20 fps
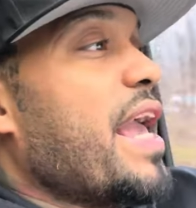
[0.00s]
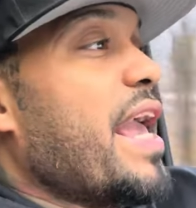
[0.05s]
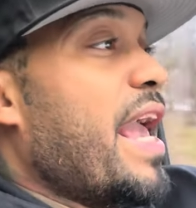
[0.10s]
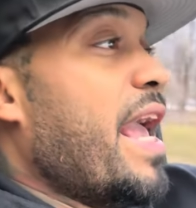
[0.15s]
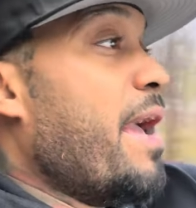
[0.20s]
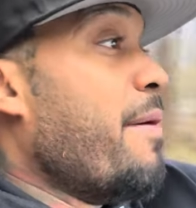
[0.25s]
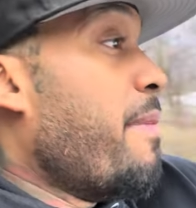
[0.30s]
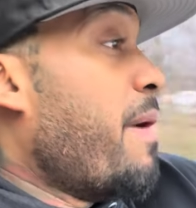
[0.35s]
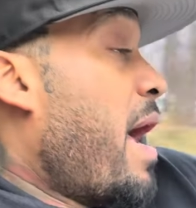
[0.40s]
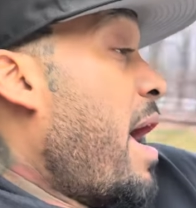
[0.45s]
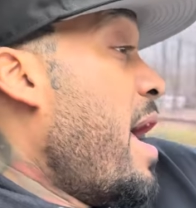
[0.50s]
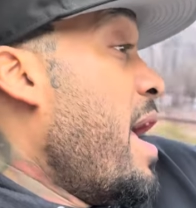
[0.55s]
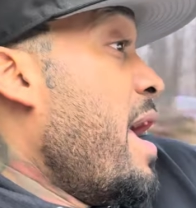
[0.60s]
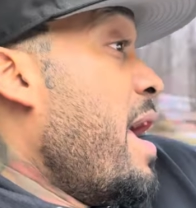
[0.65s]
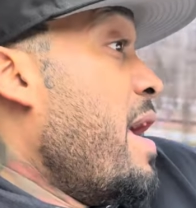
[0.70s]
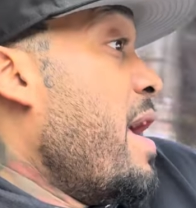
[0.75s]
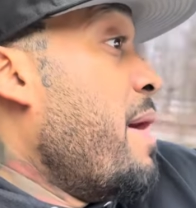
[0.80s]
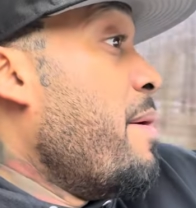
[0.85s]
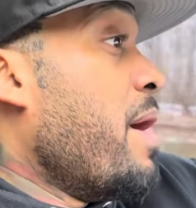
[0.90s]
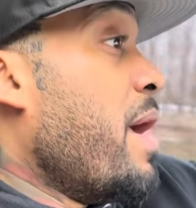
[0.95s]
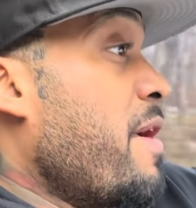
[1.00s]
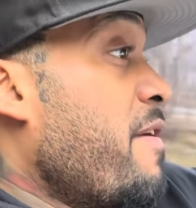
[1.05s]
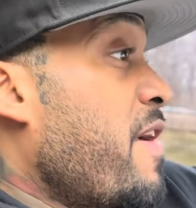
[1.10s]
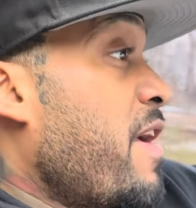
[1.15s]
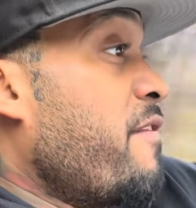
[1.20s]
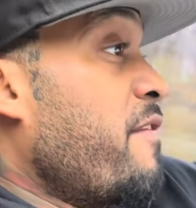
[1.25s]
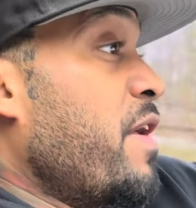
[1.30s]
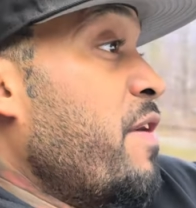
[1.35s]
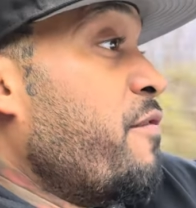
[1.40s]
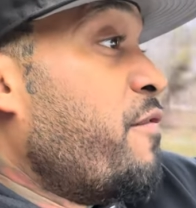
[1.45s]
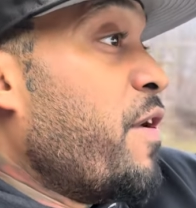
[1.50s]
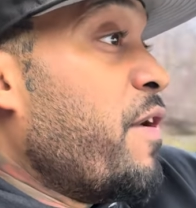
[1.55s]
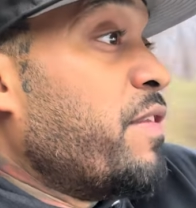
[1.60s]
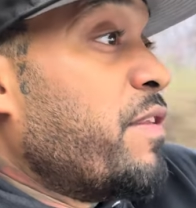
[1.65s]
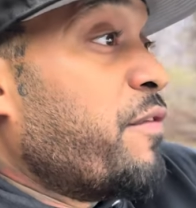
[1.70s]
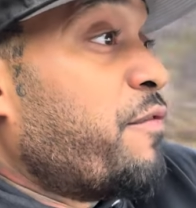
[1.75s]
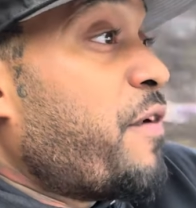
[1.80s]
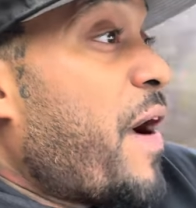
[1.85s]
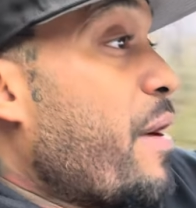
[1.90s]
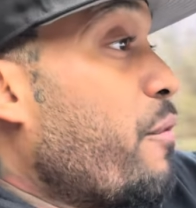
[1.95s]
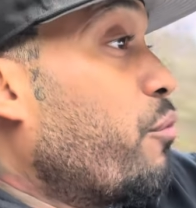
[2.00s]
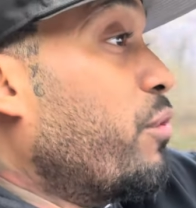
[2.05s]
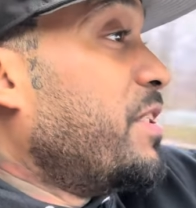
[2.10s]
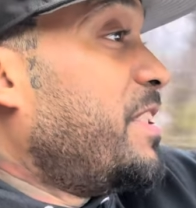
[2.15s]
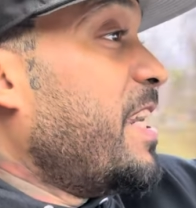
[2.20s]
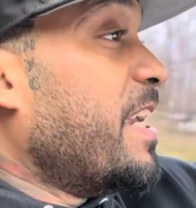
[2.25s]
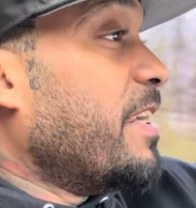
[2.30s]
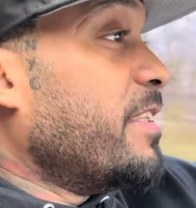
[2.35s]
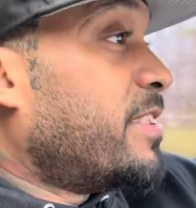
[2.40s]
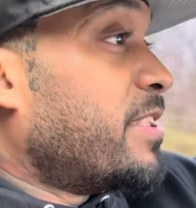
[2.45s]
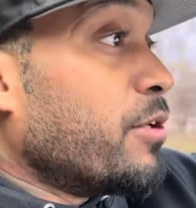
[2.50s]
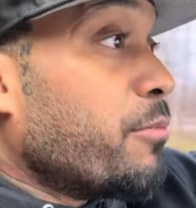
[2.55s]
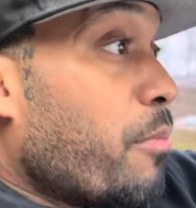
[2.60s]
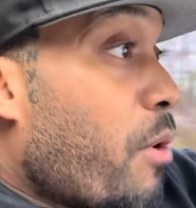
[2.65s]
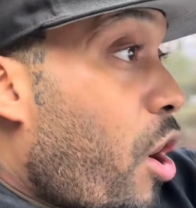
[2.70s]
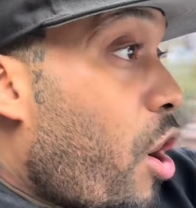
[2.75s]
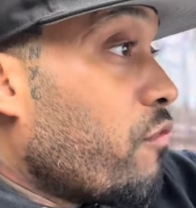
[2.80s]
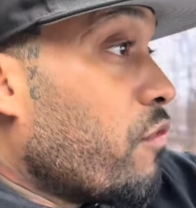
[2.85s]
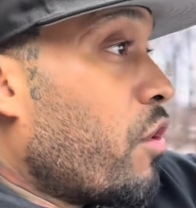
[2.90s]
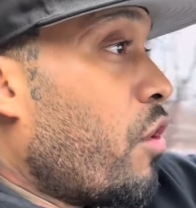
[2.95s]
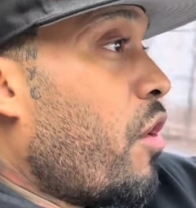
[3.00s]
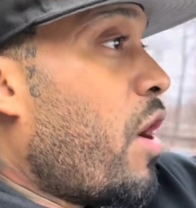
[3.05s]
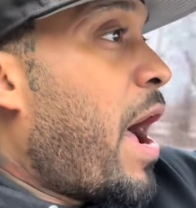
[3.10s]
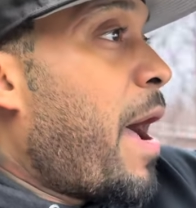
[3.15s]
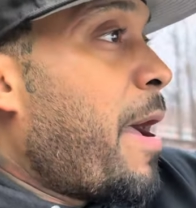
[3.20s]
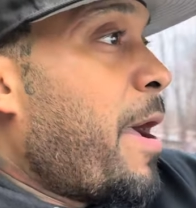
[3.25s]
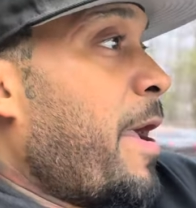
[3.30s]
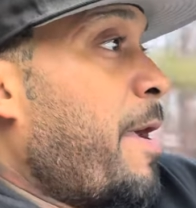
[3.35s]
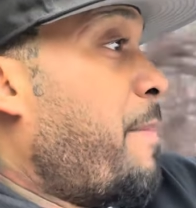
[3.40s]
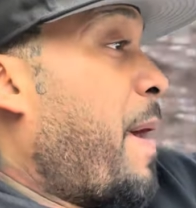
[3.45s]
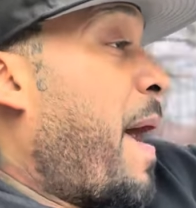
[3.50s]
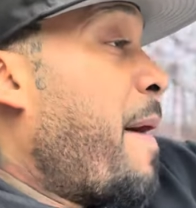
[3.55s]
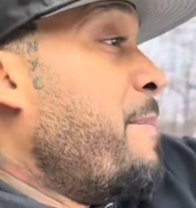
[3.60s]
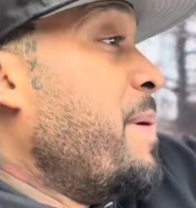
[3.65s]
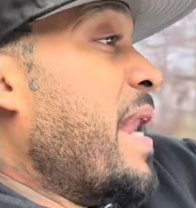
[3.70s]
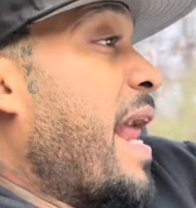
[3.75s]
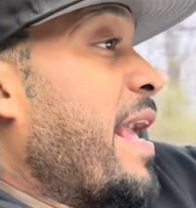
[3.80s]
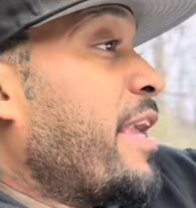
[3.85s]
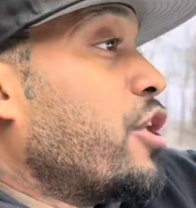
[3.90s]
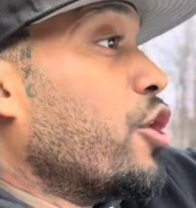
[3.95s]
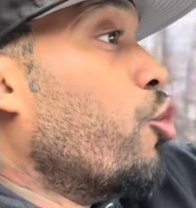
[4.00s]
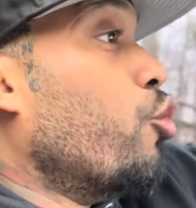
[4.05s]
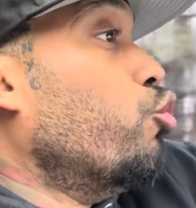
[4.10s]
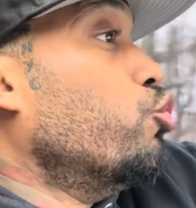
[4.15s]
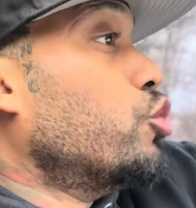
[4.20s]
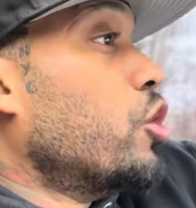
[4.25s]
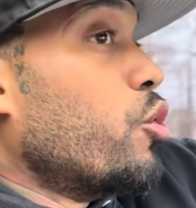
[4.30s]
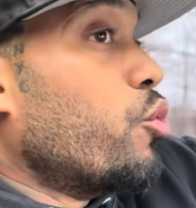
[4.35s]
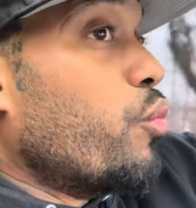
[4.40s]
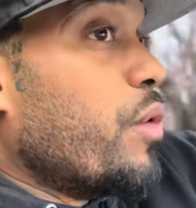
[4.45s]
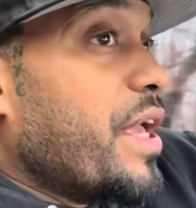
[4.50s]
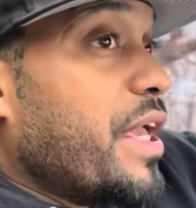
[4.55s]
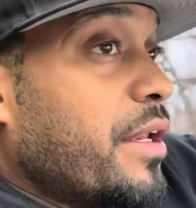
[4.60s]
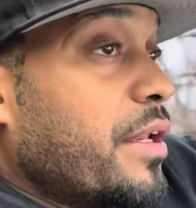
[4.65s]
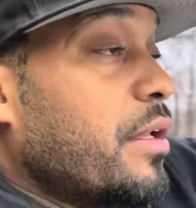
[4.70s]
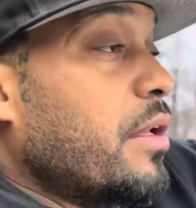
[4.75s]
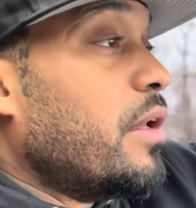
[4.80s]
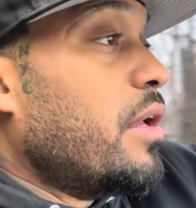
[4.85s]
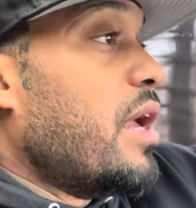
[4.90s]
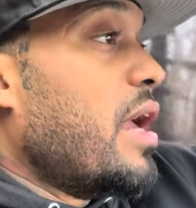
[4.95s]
If the fight was tomorrow, I'd be like, yo, who's going to win?